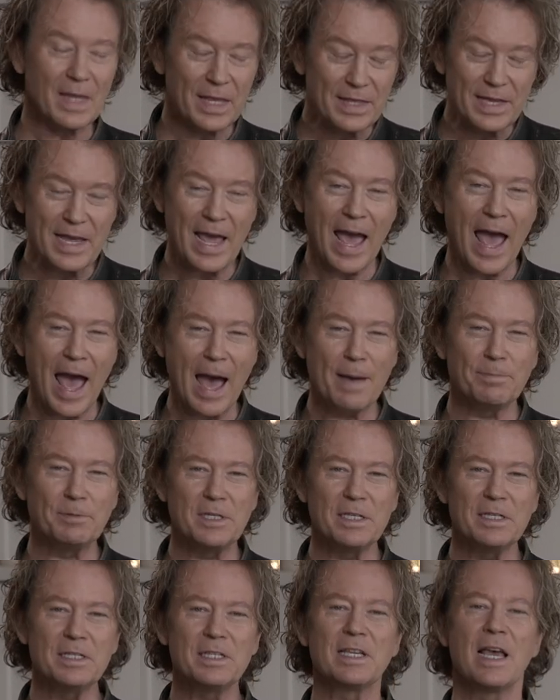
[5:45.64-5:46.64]
the
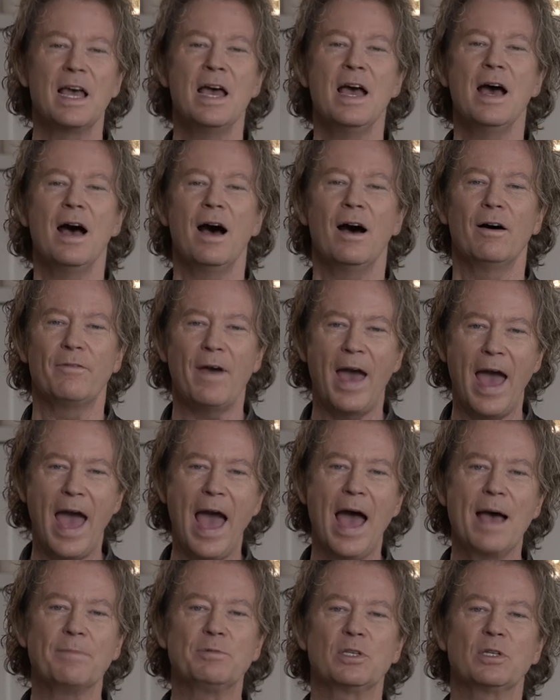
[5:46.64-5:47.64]
absence of
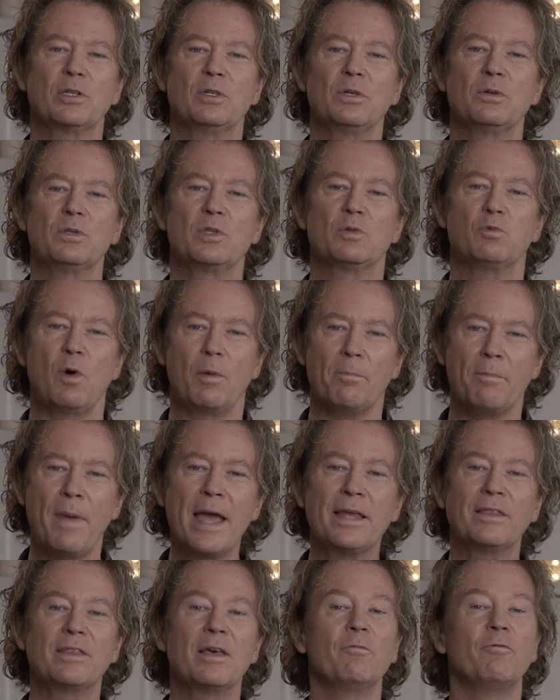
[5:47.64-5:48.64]
absolutes will
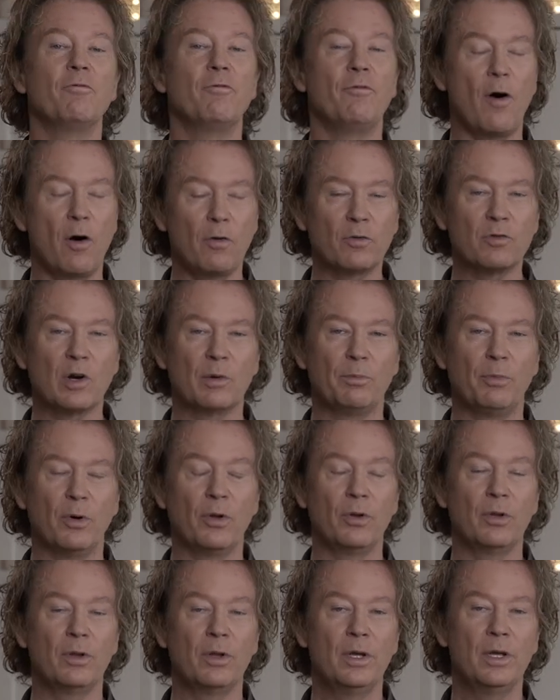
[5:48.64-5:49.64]
make them
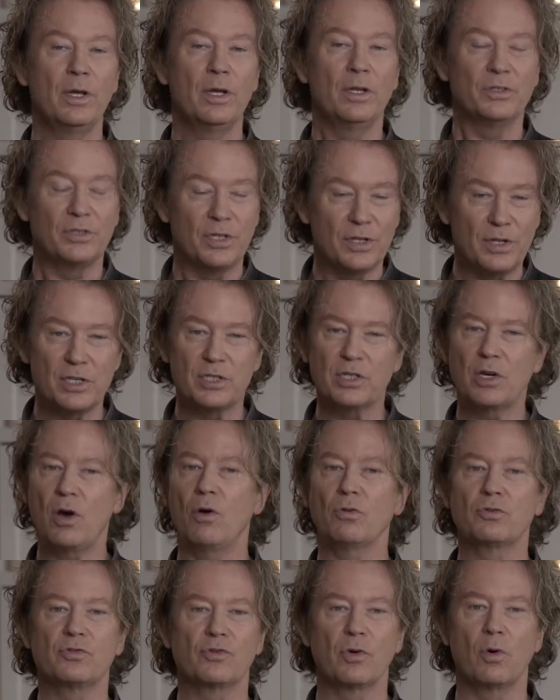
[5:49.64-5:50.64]
vulnerable to this
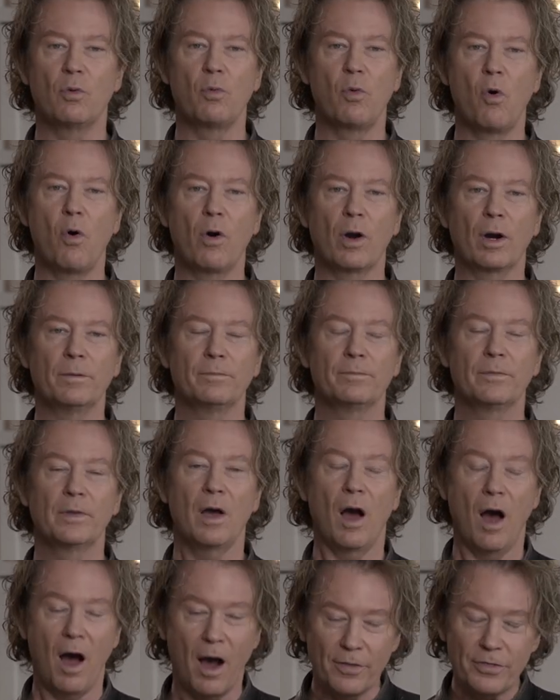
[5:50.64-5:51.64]
cultural war
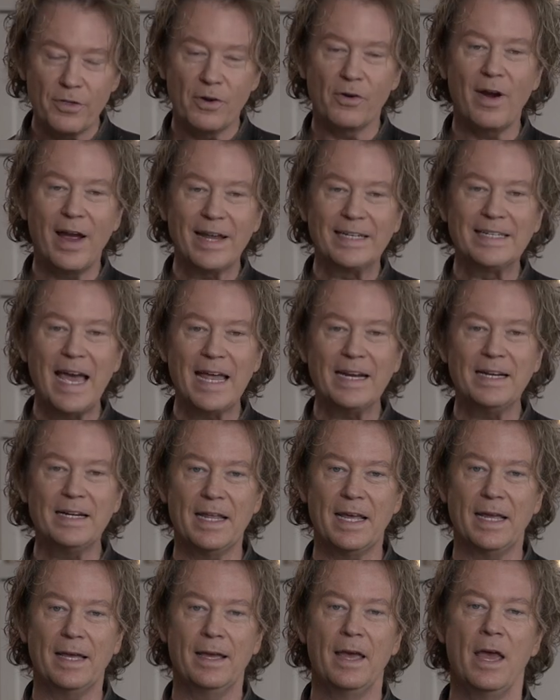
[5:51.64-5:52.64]
on their
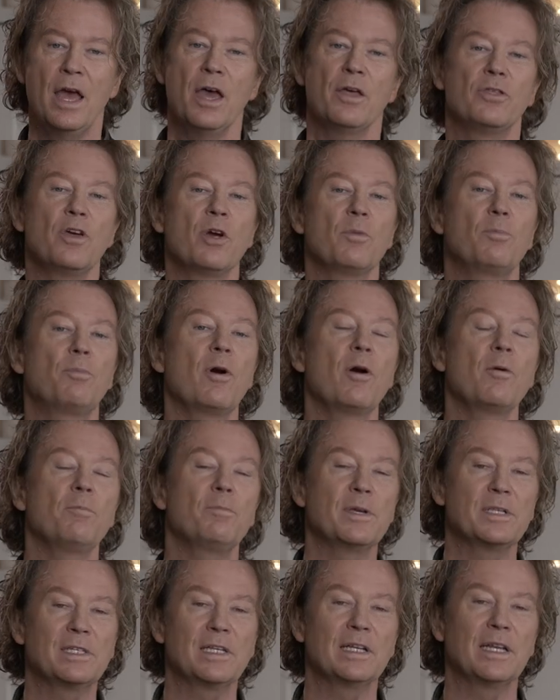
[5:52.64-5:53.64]
identity, their
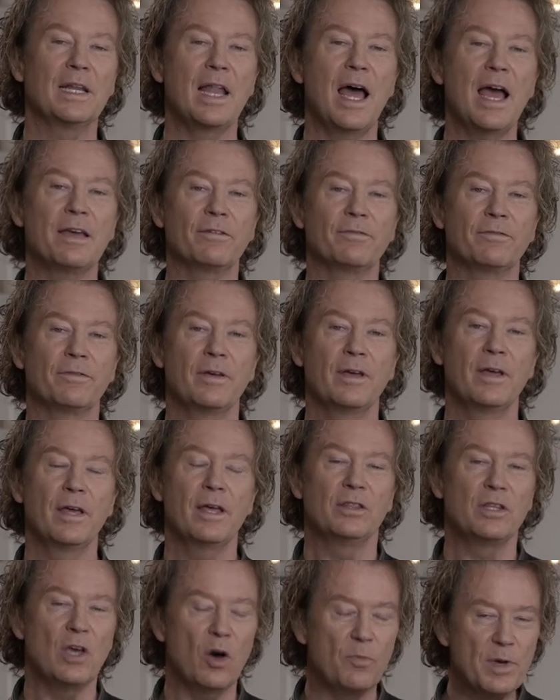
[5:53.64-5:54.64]
purpose in life,
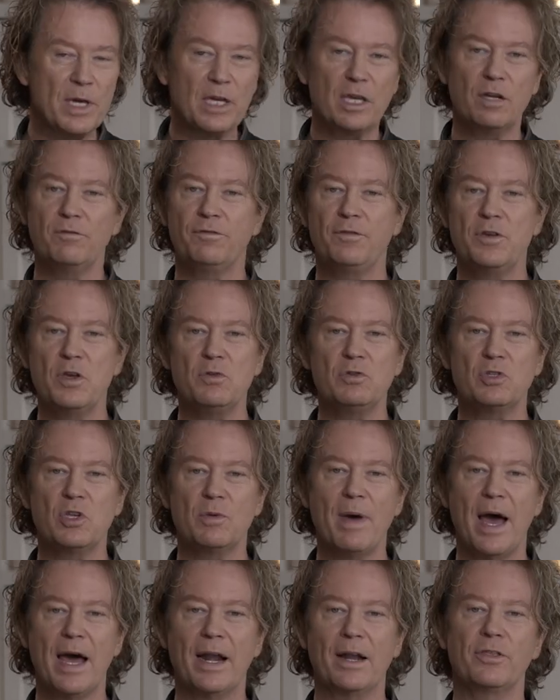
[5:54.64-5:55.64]
They'll be confused
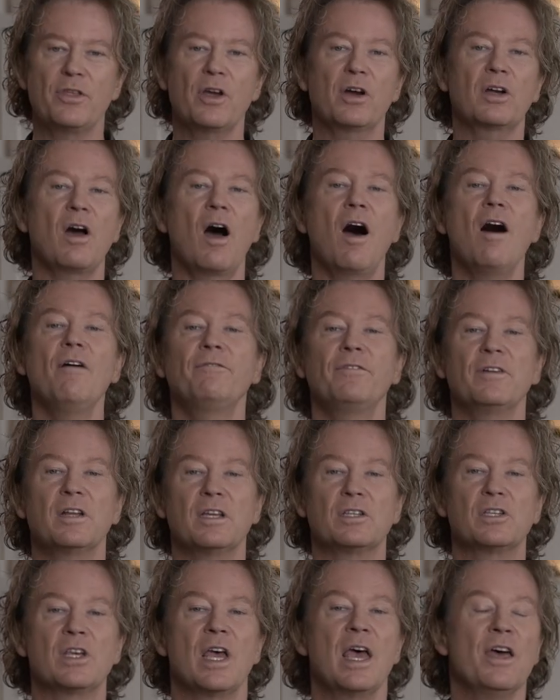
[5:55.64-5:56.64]
about it. Their
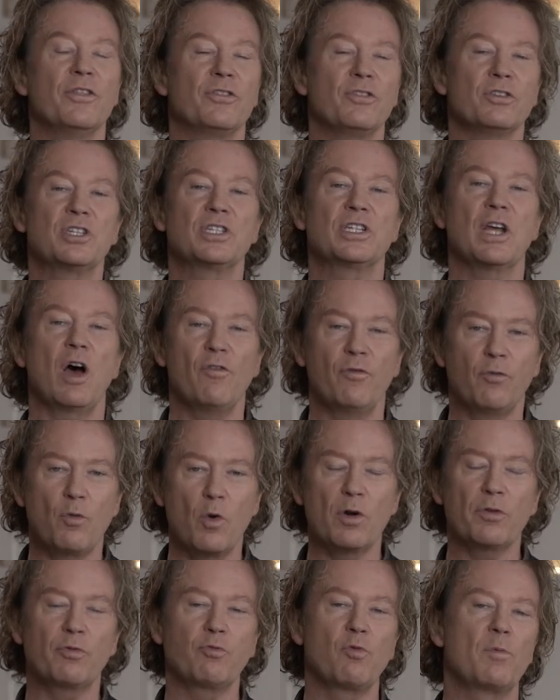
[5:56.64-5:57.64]
confidence, their self
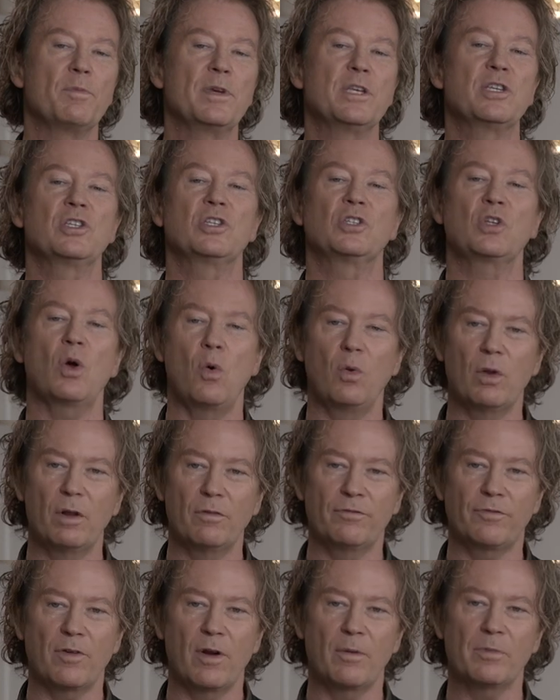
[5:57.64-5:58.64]
worth will be
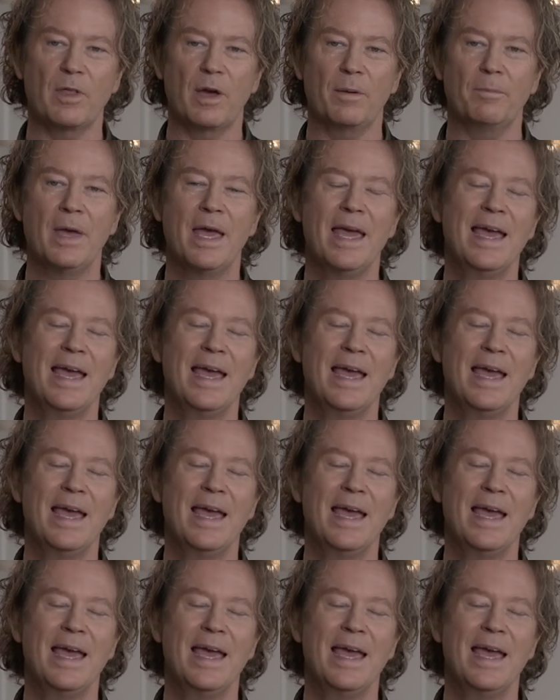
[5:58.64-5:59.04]
stolen from them.